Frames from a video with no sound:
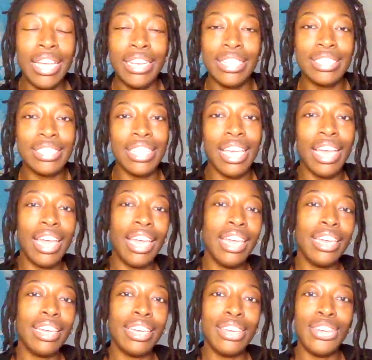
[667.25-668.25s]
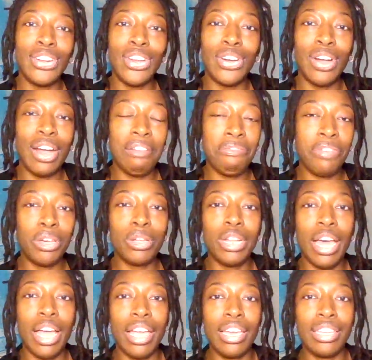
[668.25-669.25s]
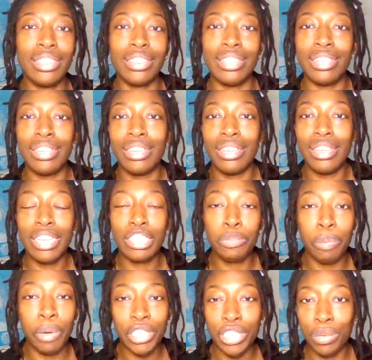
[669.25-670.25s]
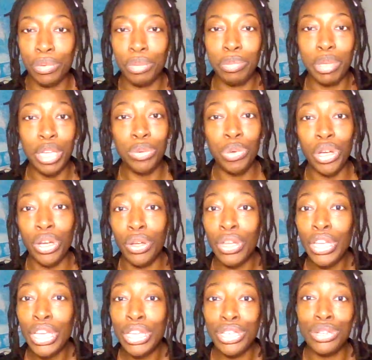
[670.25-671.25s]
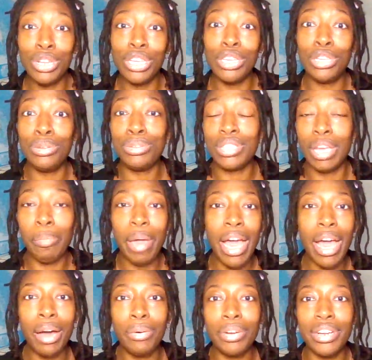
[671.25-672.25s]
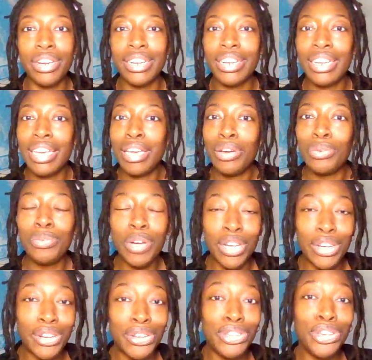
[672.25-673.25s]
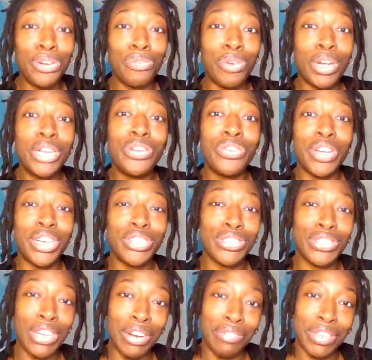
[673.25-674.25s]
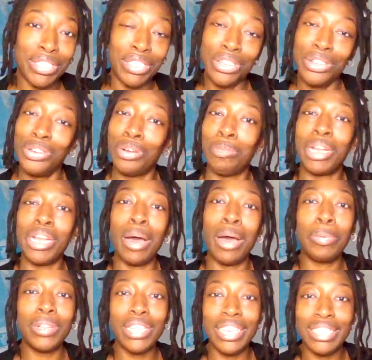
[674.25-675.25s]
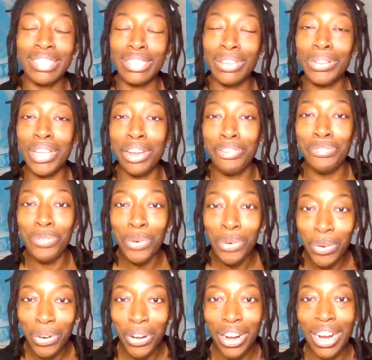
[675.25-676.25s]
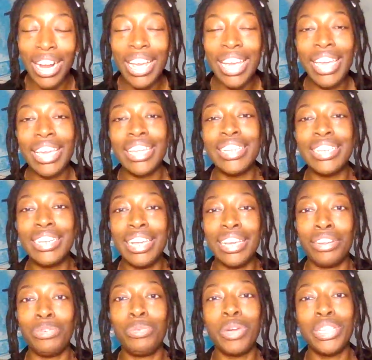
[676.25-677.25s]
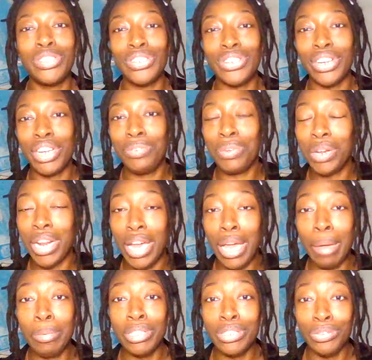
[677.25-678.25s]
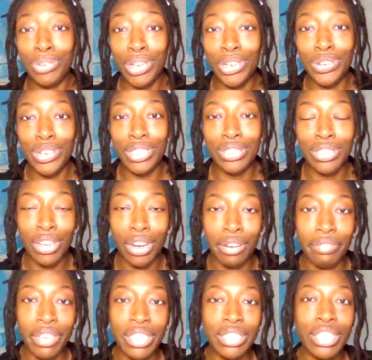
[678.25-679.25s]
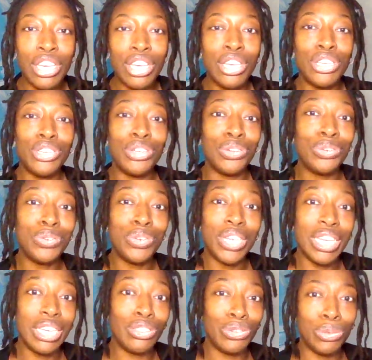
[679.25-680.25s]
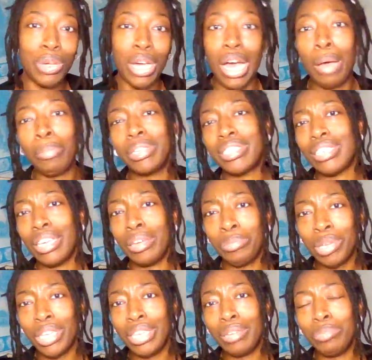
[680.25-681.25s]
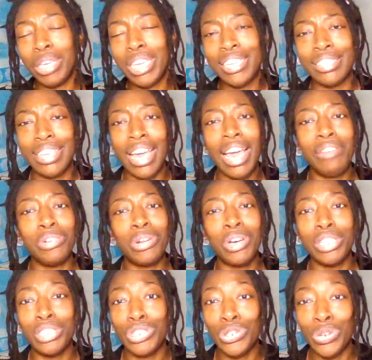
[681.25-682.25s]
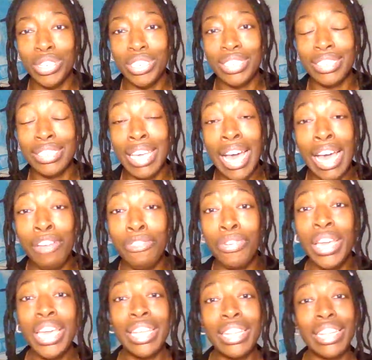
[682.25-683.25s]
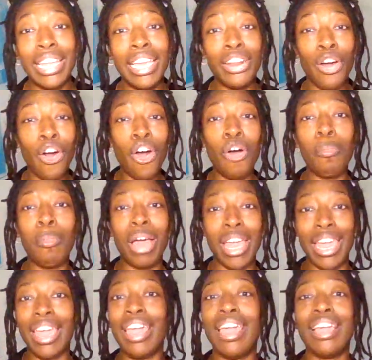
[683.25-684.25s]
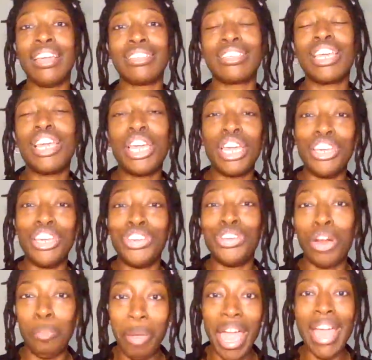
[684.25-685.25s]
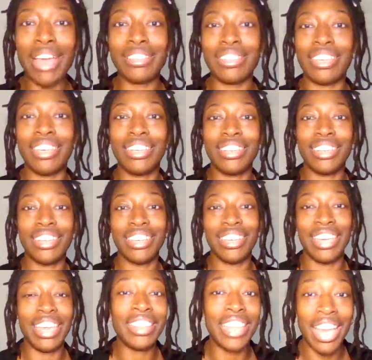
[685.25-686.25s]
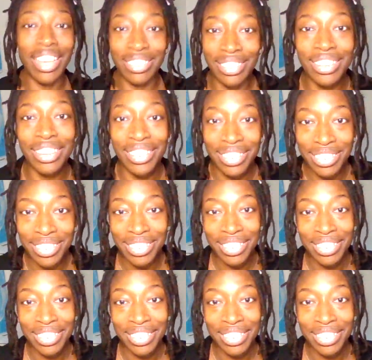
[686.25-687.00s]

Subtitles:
And it's like, I feel like the expression would be, well, you didn't use that power. Well, you're rendering a service and you're a monopoly. So therefore, in the dead of winter, if you're not able to render this service, you need to compensate me, because I have no other choices. I've laid all my eggs in your basket, and that's it.